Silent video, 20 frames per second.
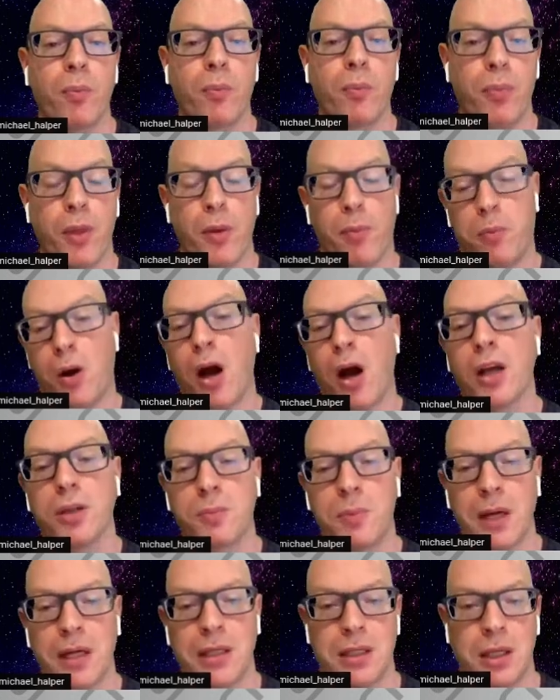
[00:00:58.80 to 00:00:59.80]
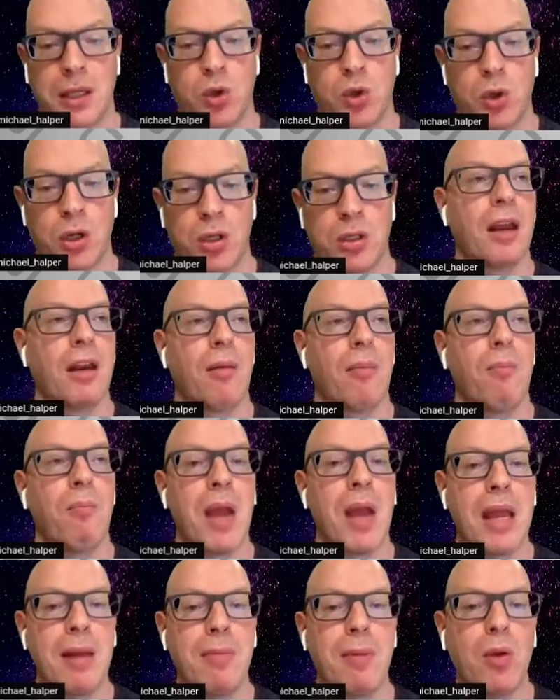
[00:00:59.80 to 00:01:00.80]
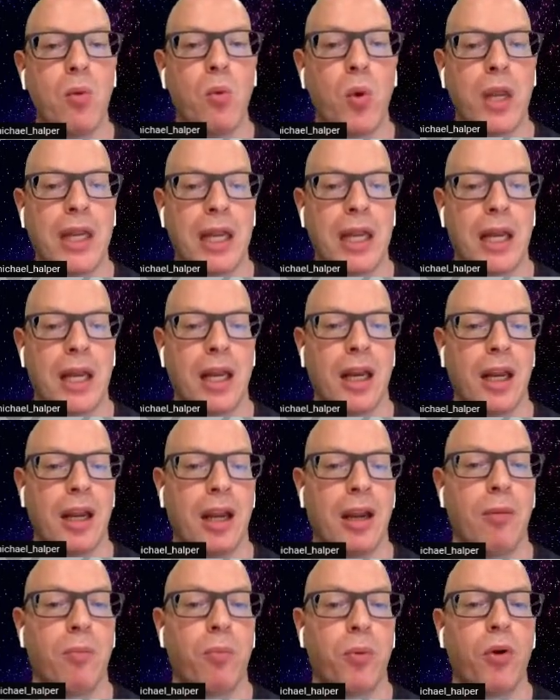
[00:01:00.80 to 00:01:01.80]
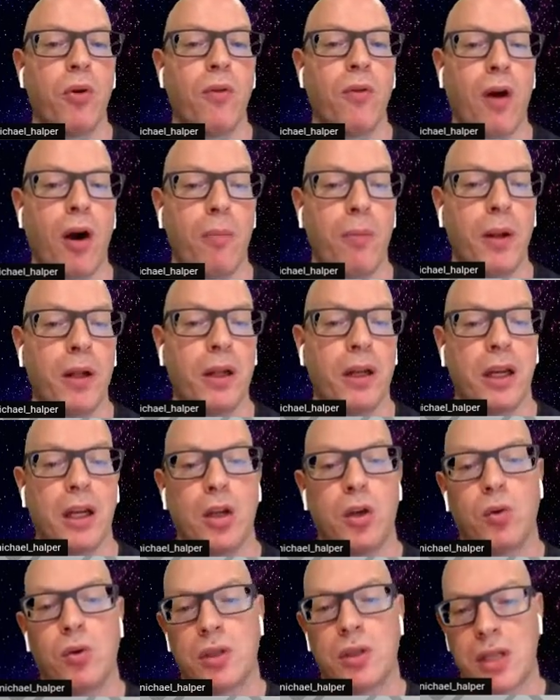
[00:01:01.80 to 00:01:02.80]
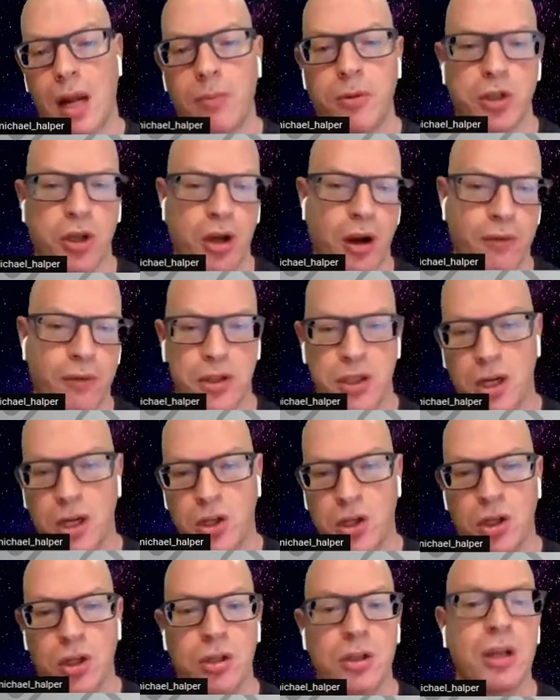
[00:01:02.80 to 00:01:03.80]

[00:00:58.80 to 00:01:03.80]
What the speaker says: prospect's interests, maybe we can improve our ability to establish conversations,